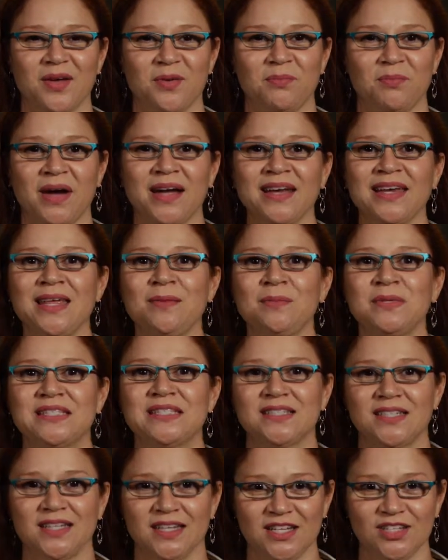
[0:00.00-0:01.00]
my name
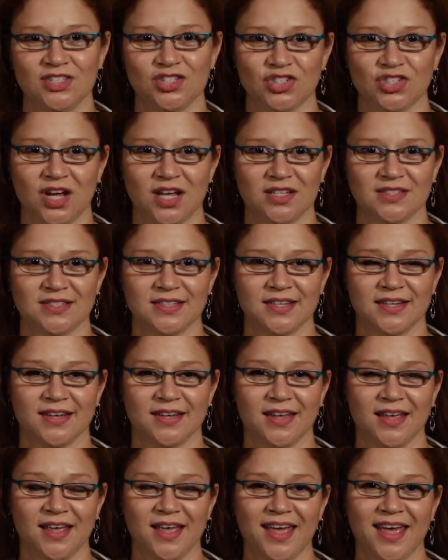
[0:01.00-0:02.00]
is Denise
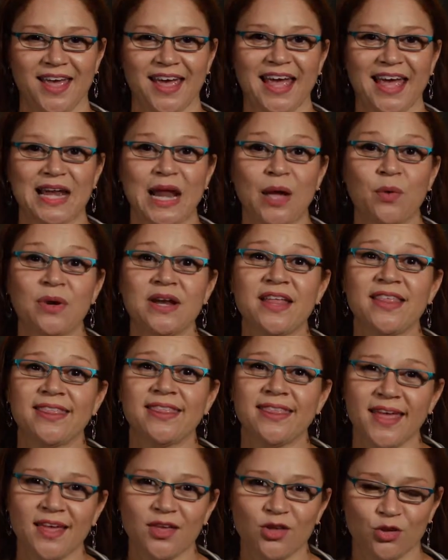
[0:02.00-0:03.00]
Johnson, and I want to
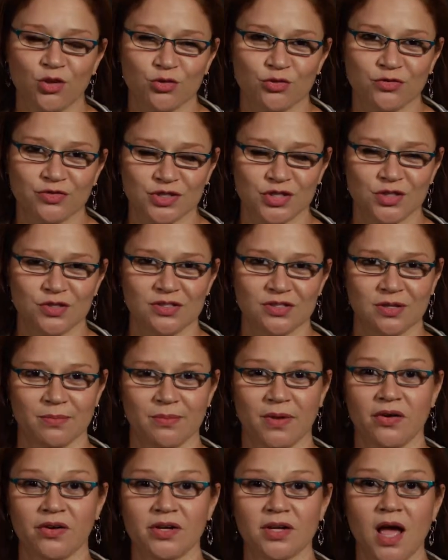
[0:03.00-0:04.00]
thank you for choosing
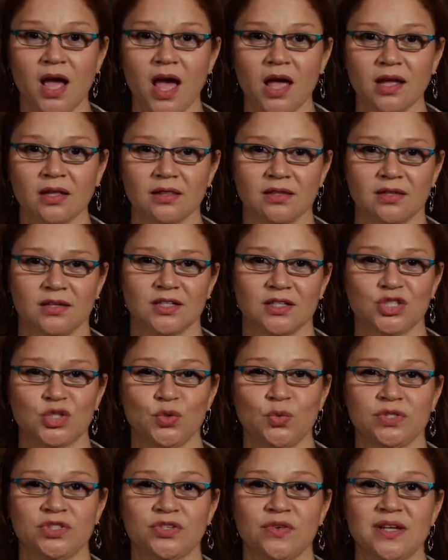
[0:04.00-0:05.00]
Marietta Eye Clinic
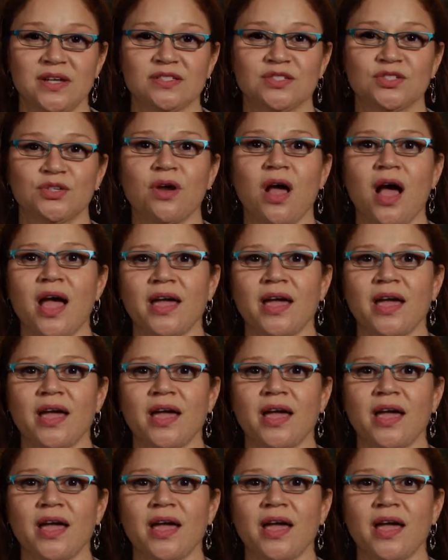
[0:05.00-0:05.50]
to address your